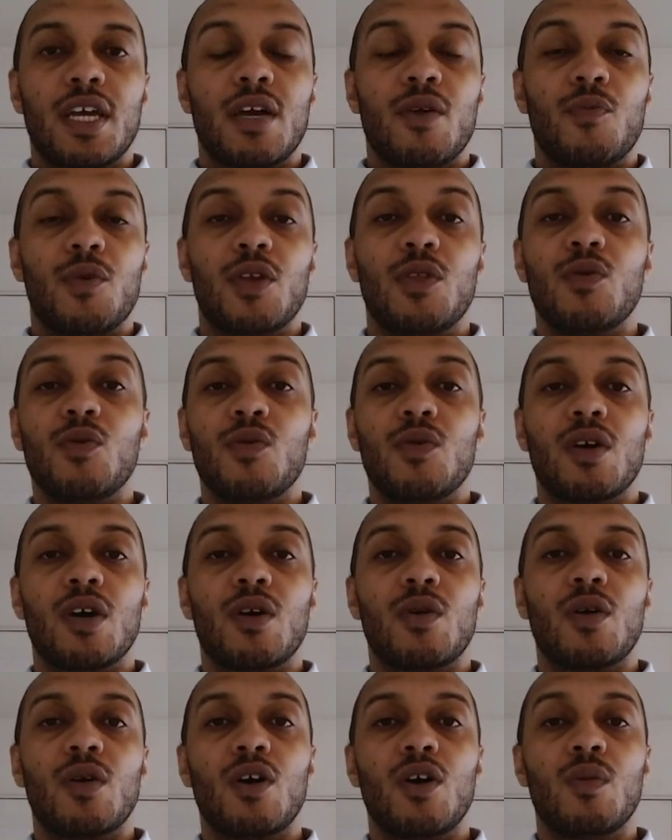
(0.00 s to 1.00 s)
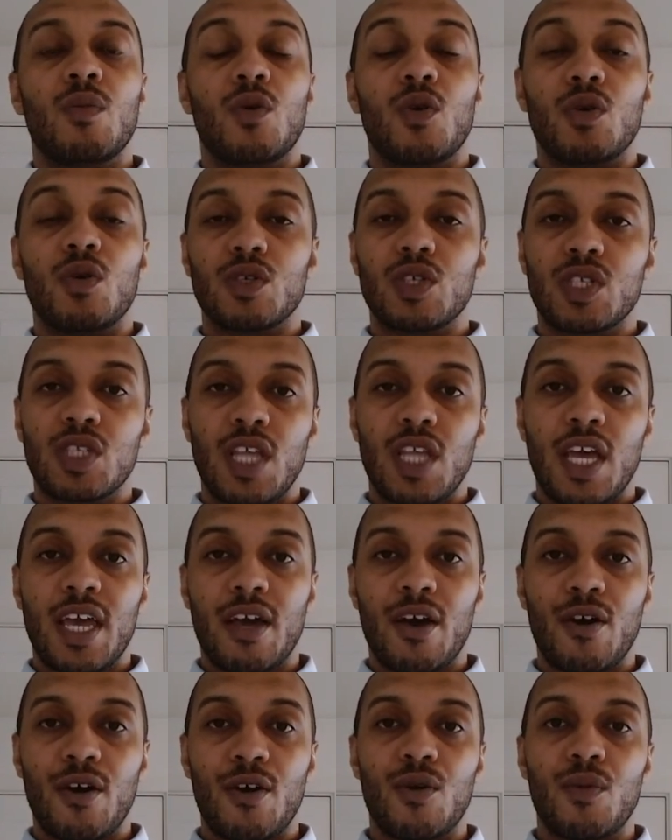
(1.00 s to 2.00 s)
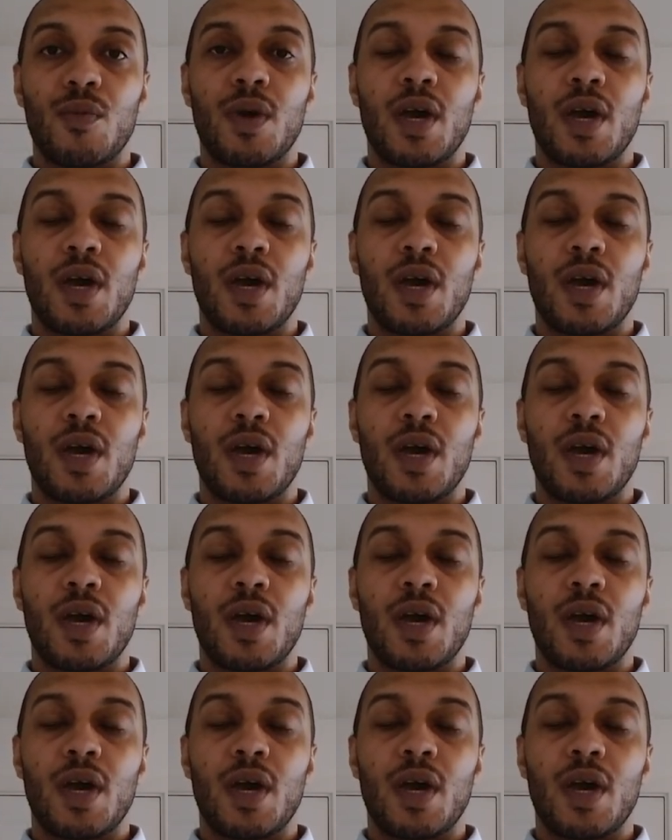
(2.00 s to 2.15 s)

and we can all go home or stay home